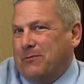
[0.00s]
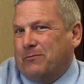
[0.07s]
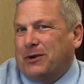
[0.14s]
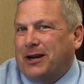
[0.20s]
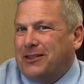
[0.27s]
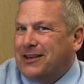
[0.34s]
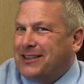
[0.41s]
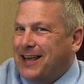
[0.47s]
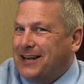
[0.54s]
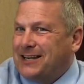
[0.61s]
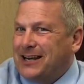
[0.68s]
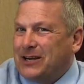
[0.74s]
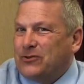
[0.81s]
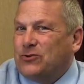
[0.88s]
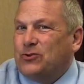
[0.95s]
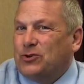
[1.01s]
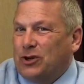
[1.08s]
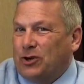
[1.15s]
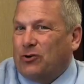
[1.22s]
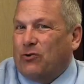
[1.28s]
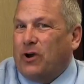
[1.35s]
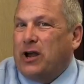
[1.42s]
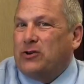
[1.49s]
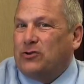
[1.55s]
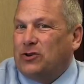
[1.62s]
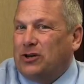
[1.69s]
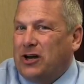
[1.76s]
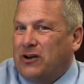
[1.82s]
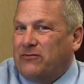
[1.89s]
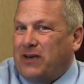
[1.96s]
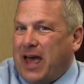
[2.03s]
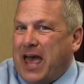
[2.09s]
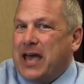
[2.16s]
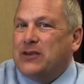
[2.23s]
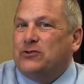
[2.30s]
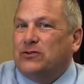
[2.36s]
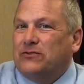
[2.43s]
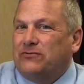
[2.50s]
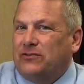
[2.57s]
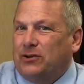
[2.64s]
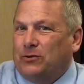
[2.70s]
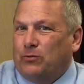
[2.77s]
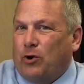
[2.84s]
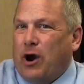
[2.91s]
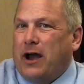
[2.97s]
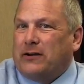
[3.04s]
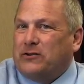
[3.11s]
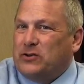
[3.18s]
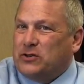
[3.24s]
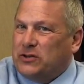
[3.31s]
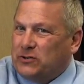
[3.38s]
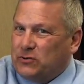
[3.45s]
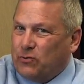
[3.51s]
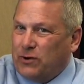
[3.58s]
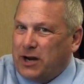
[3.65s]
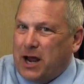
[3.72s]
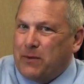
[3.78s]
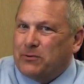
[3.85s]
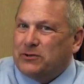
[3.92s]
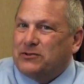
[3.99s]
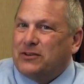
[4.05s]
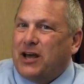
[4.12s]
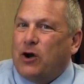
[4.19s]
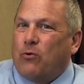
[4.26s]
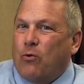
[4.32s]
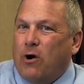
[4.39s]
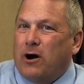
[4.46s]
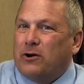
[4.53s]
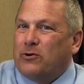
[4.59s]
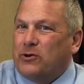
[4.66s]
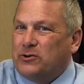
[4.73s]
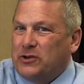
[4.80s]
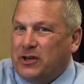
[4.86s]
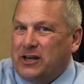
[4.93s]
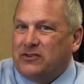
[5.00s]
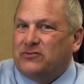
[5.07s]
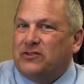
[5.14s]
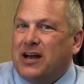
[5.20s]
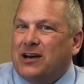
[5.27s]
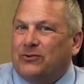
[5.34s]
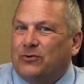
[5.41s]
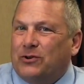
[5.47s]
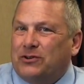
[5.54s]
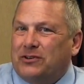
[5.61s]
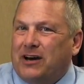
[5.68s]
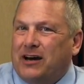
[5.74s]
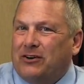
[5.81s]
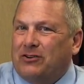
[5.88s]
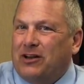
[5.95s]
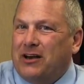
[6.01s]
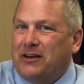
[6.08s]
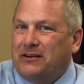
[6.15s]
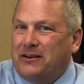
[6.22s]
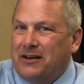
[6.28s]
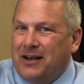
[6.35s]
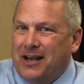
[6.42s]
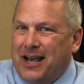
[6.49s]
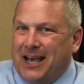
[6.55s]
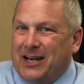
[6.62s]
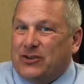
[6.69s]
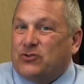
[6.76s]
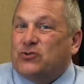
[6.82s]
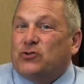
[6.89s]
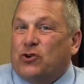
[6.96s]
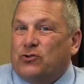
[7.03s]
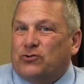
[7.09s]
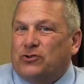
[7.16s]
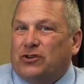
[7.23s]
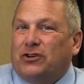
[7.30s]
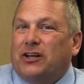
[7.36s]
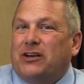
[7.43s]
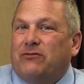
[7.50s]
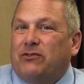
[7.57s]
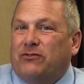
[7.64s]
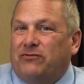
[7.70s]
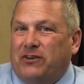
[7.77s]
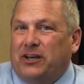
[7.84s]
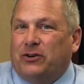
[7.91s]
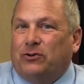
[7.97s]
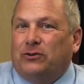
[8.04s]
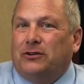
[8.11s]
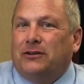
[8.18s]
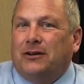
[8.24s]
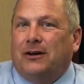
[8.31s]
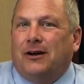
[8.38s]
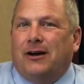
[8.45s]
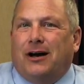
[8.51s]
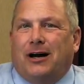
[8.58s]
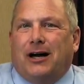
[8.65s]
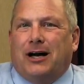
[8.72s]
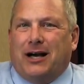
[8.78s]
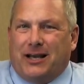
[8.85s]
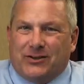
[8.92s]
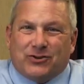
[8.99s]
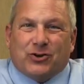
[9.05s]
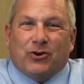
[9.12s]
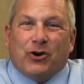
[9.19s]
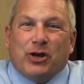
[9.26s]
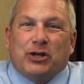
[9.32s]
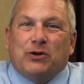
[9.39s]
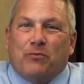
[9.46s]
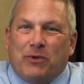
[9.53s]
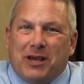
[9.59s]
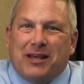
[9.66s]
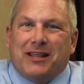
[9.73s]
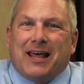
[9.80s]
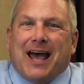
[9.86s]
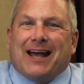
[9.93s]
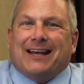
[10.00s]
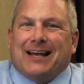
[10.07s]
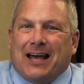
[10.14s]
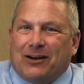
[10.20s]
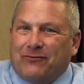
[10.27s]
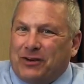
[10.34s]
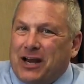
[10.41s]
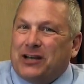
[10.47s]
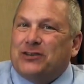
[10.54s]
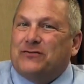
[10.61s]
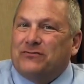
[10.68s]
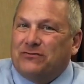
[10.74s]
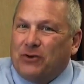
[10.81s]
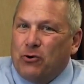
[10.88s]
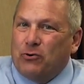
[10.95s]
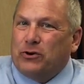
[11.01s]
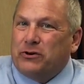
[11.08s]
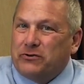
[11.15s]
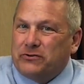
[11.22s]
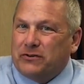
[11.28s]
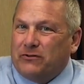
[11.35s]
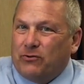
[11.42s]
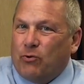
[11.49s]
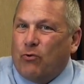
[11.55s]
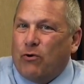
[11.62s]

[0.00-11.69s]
But I think that next generation of edge of field practices, what happens to that water as it gets down to a tile line and it starts to leave the field, is going to be that kind of next focus of the